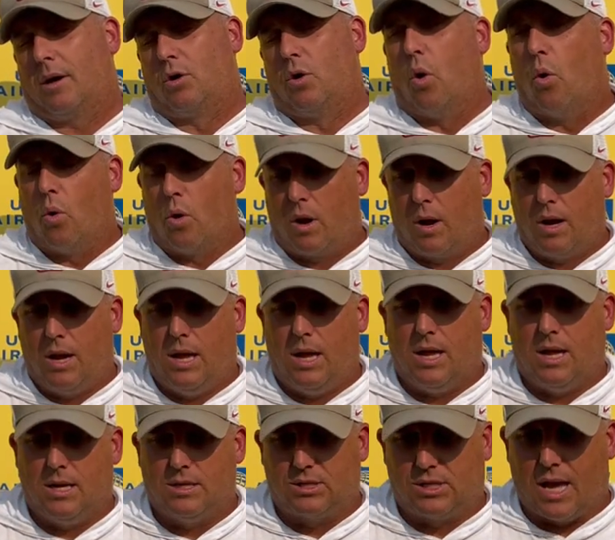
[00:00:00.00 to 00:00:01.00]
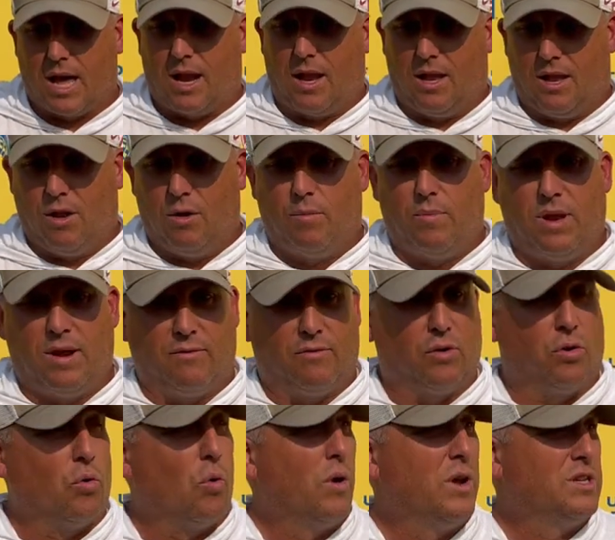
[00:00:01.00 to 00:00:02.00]
Corey has got a little bit of a
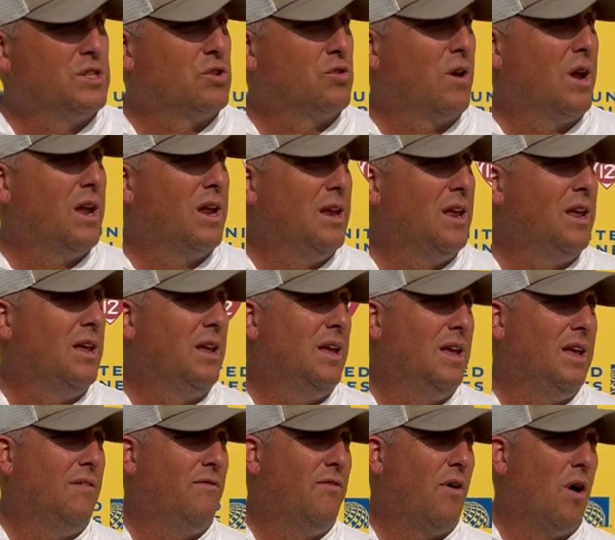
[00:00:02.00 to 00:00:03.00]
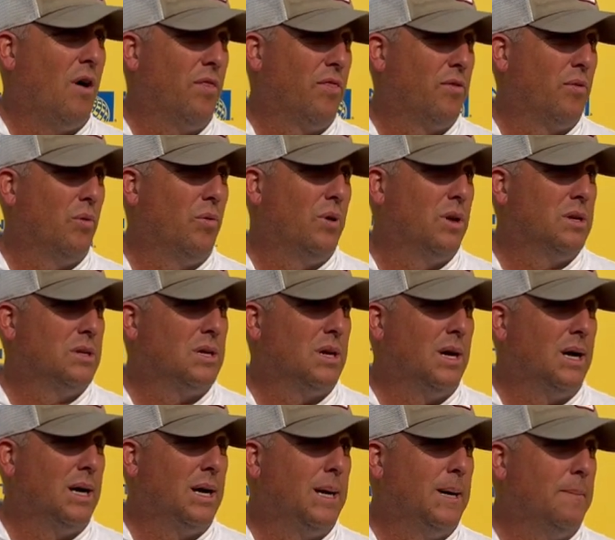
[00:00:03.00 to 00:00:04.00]
groin strain. He fought through it
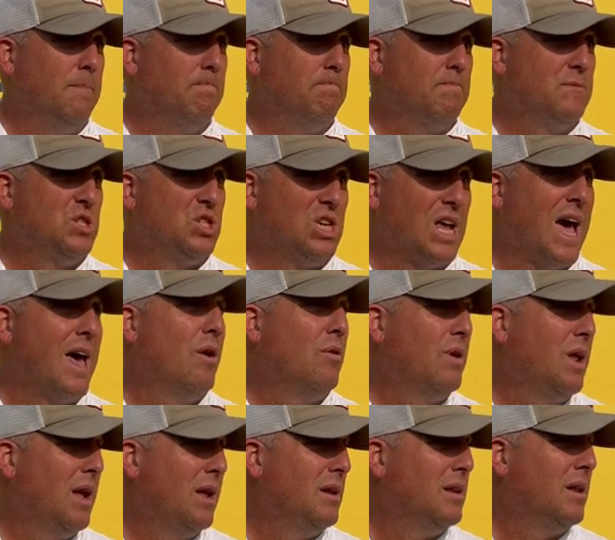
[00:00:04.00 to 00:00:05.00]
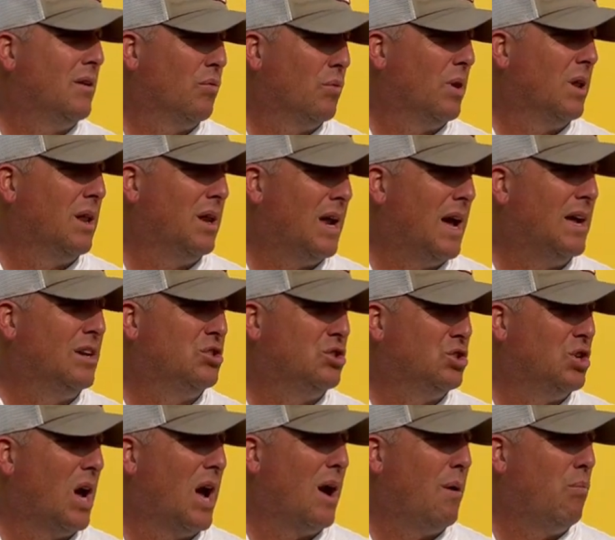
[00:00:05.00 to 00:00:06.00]
Saturday, did a really nice
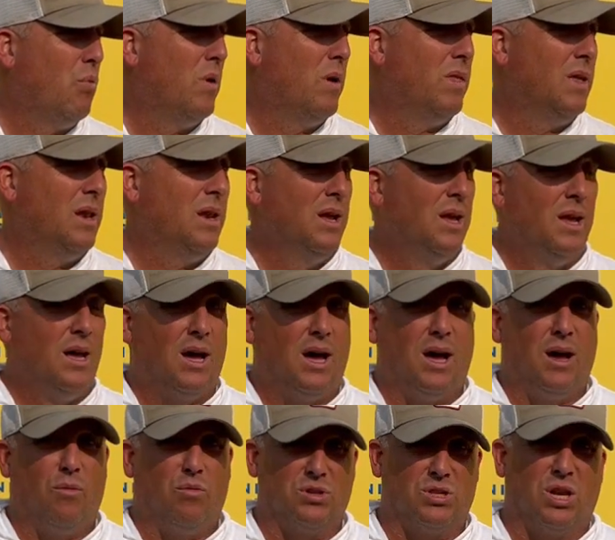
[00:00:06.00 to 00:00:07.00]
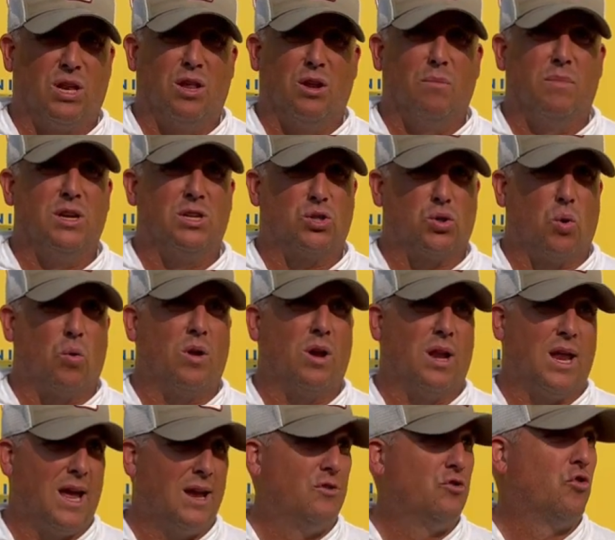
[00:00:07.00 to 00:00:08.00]
job with it. Was a little bit sore
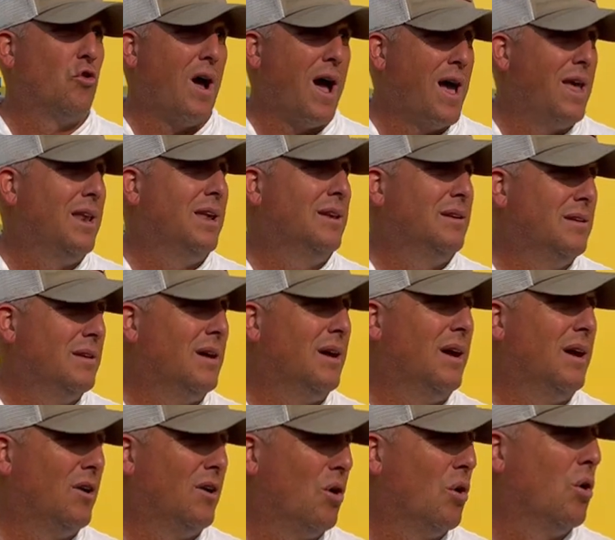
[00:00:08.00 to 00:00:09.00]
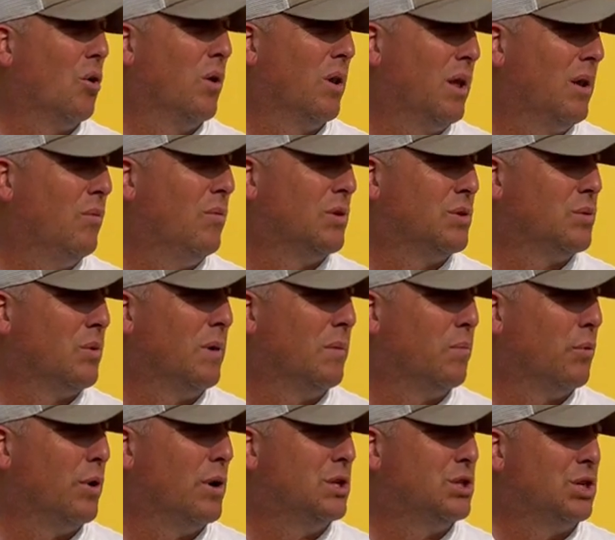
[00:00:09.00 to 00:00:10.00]
today, tried it early, which we
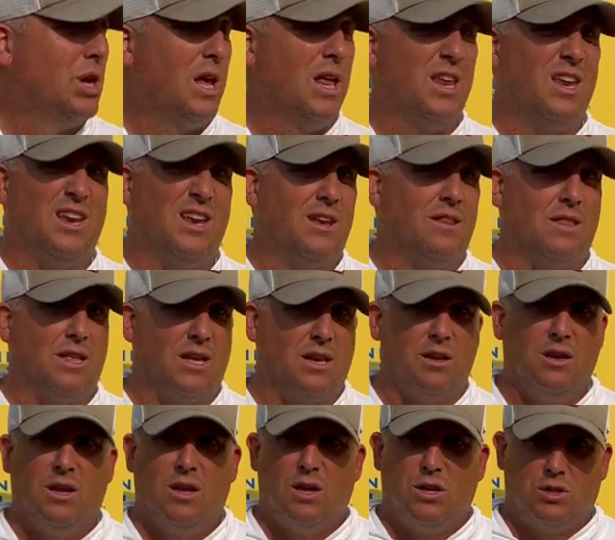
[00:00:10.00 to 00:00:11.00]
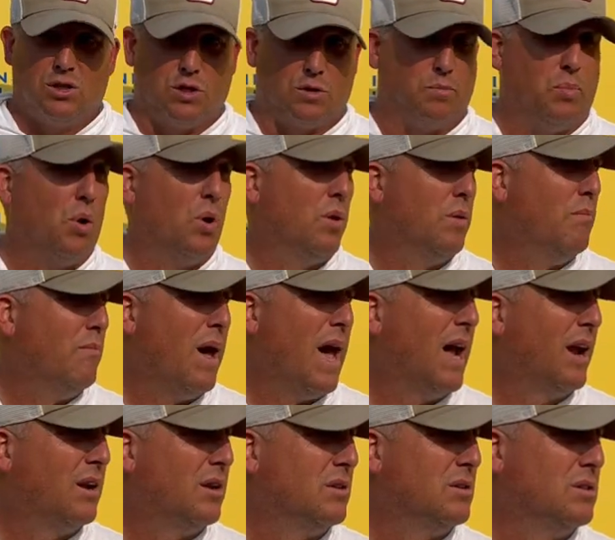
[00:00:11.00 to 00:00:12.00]
appreciated, and then just pulled him
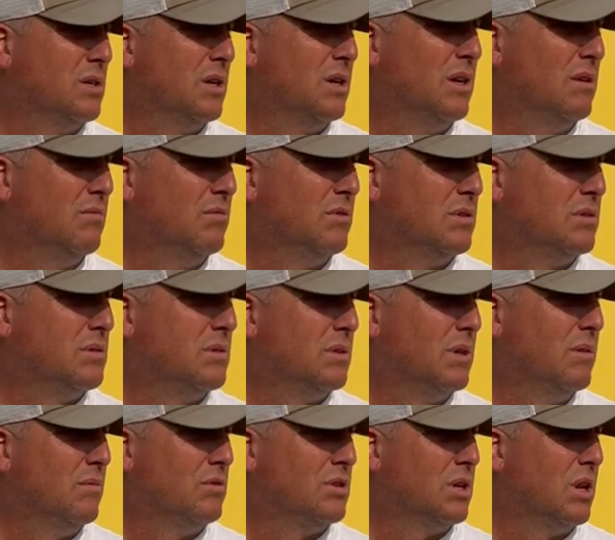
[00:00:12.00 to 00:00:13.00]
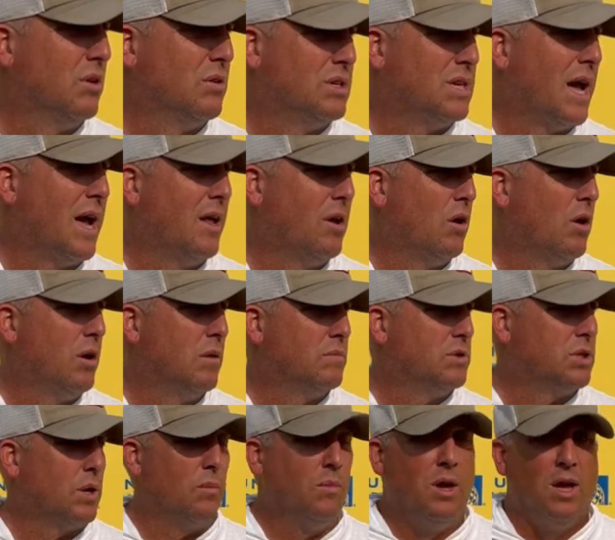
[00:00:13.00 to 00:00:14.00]
back because it was a little tight on him.
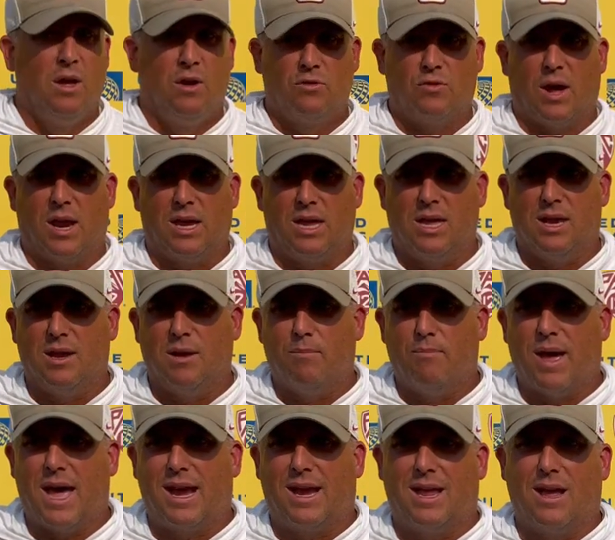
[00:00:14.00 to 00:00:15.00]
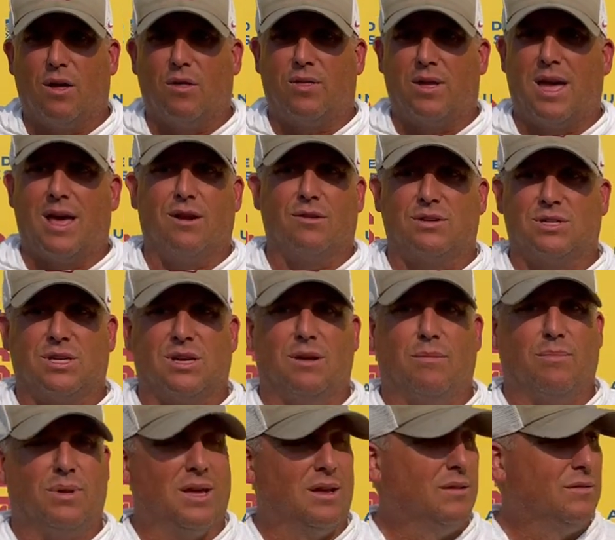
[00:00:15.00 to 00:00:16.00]
So try to get him back healthy. I don't see
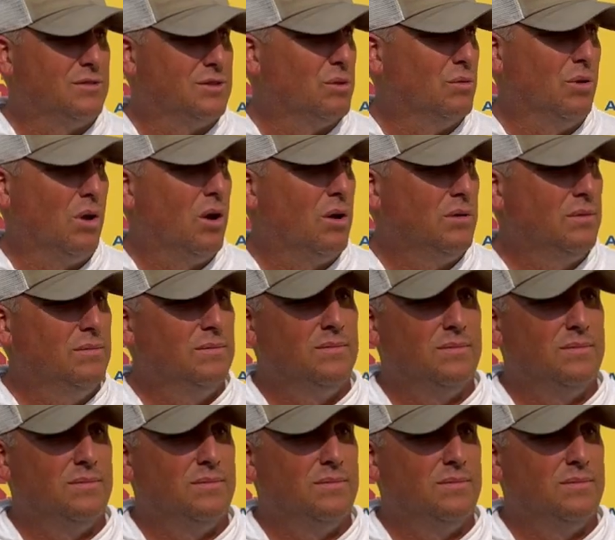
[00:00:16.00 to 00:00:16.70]
it being too long.